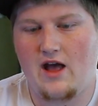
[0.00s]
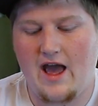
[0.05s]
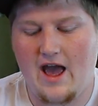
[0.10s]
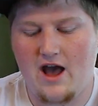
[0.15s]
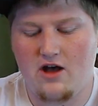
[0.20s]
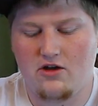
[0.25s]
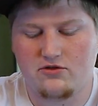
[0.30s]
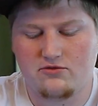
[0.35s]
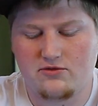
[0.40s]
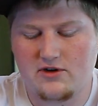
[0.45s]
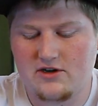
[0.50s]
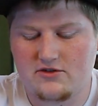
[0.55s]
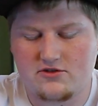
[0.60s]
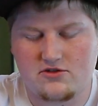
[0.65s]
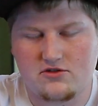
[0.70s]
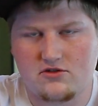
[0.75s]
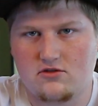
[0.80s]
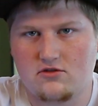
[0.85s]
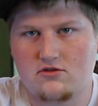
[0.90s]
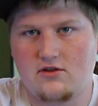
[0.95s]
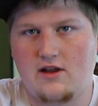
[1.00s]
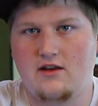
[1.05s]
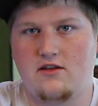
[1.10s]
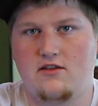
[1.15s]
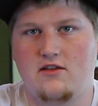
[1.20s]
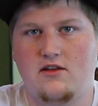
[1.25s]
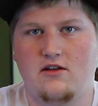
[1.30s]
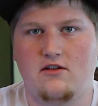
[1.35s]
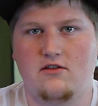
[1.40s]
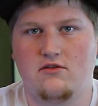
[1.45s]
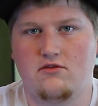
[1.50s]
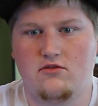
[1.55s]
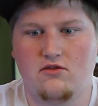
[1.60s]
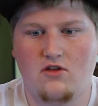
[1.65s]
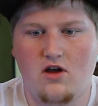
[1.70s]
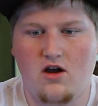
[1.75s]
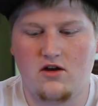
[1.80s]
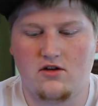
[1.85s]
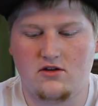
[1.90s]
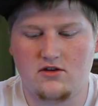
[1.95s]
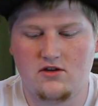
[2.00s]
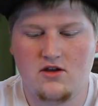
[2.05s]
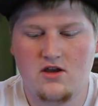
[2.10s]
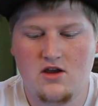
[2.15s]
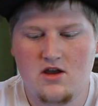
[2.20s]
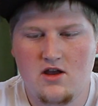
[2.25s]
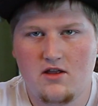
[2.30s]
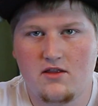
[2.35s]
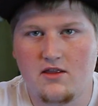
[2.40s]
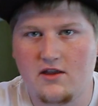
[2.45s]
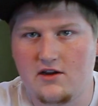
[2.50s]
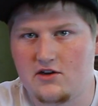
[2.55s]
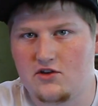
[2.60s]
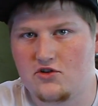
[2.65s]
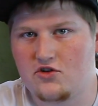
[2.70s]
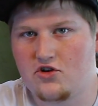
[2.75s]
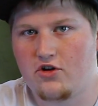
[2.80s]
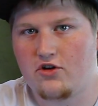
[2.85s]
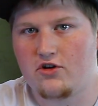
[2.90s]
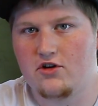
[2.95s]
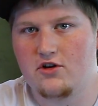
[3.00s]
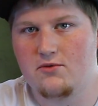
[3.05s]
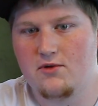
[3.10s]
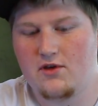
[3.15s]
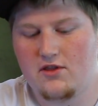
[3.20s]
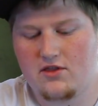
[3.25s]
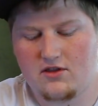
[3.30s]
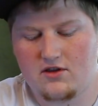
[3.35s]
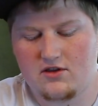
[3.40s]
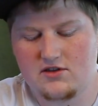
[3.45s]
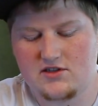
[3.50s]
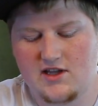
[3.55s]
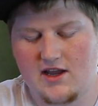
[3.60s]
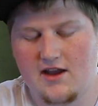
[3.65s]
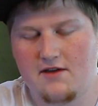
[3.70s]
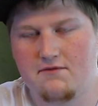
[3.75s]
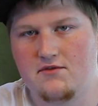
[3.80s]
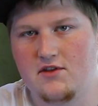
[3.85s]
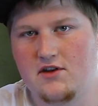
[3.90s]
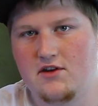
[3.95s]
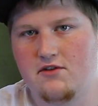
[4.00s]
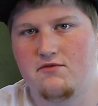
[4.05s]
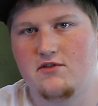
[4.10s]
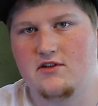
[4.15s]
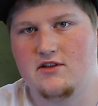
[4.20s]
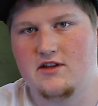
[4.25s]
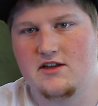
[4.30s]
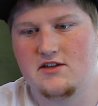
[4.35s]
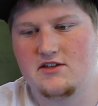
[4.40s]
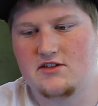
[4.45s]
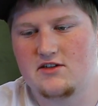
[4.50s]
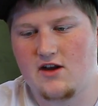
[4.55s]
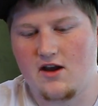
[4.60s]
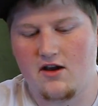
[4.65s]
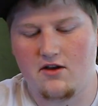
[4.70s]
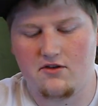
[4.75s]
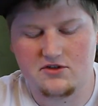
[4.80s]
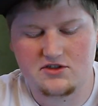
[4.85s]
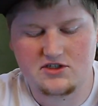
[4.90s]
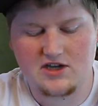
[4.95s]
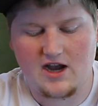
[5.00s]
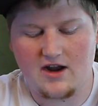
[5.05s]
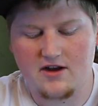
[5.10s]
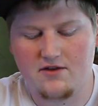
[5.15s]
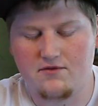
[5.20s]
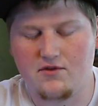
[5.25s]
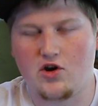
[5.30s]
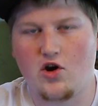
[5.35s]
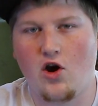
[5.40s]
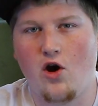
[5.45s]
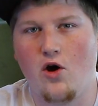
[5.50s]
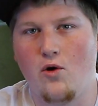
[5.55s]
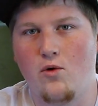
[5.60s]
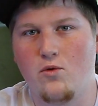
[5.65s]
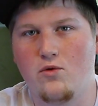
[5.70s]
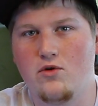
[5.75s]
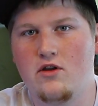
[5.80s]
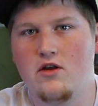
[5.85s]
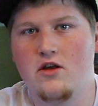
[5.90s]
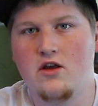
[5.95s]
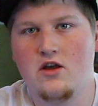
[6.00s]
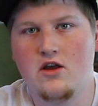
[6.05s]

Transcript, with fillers: Allen wrench or anything long they can turn it with, because they have the different lens style. It's kind of a cone